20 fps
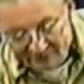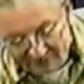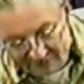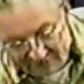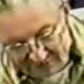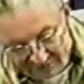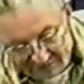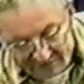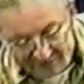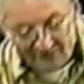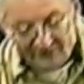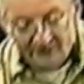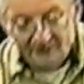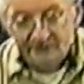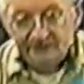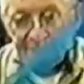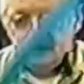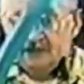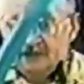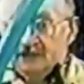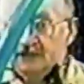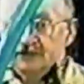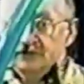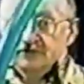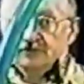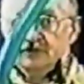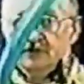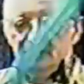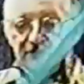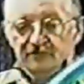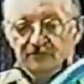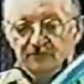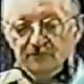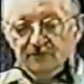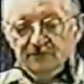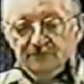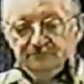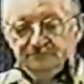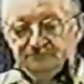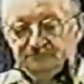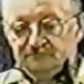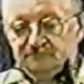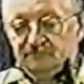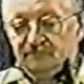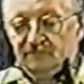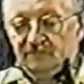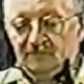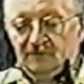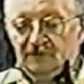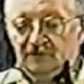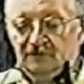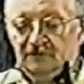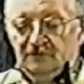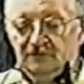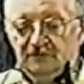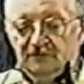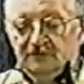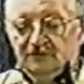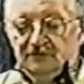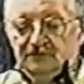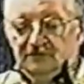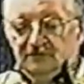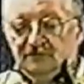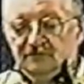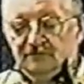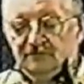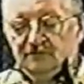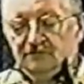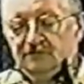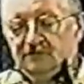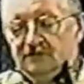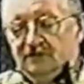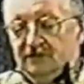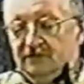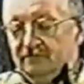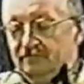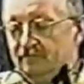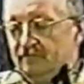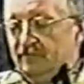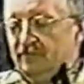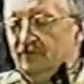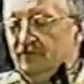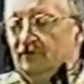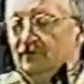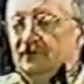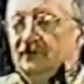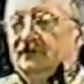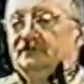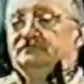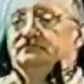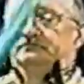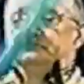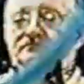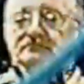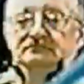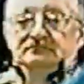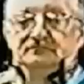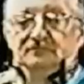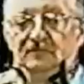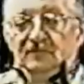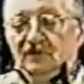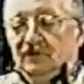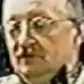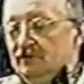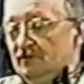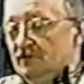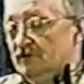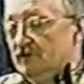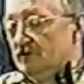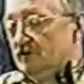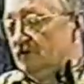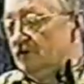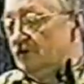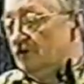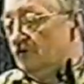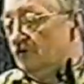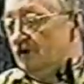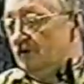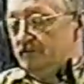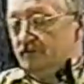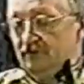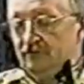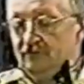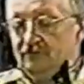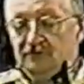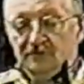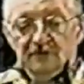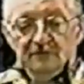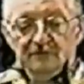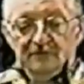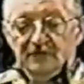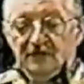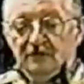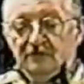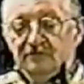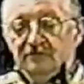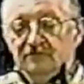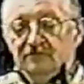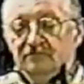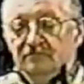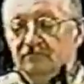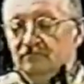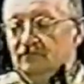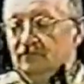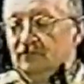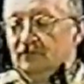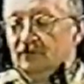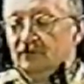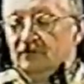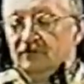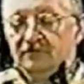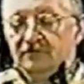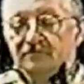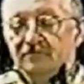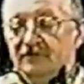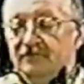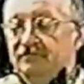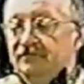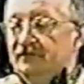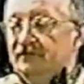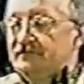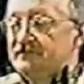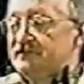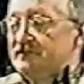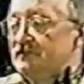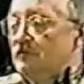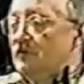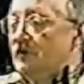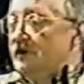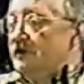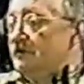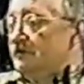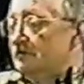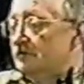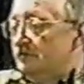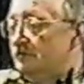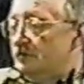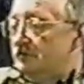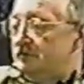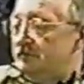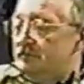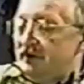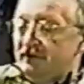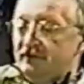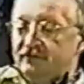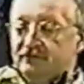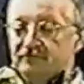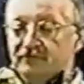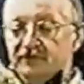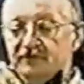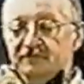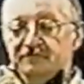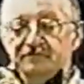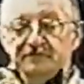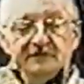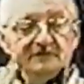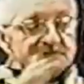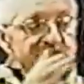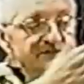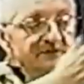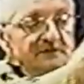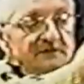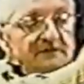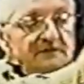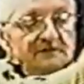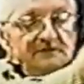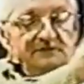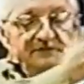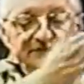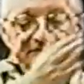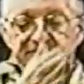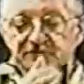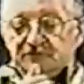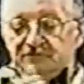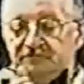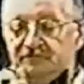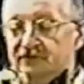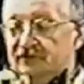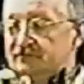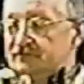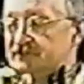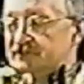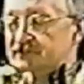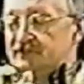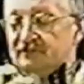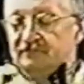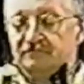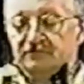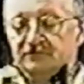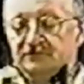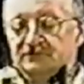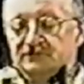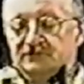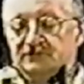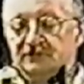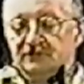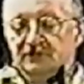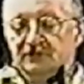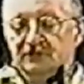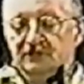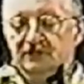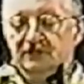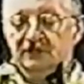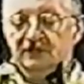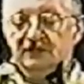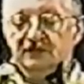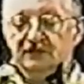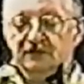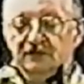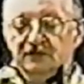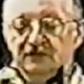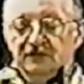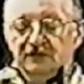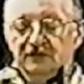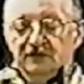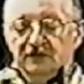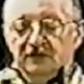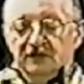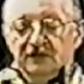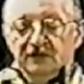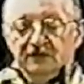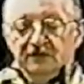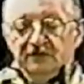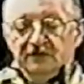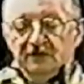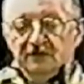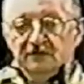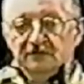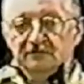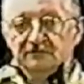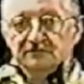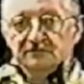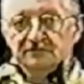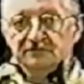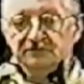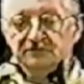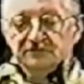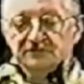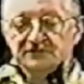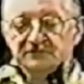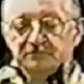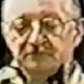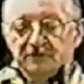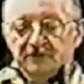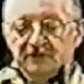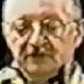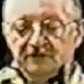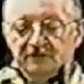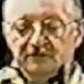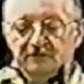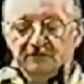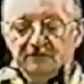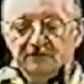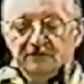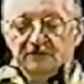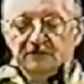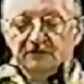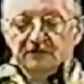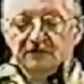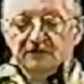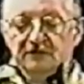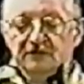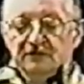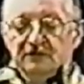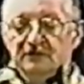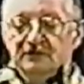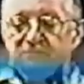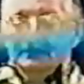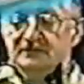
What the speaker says: okay, you'll go up about 3/5 of the way. You'll go up about 3/5 to 2/5 difference in it, and do a split. Now you take and wind this together at that split,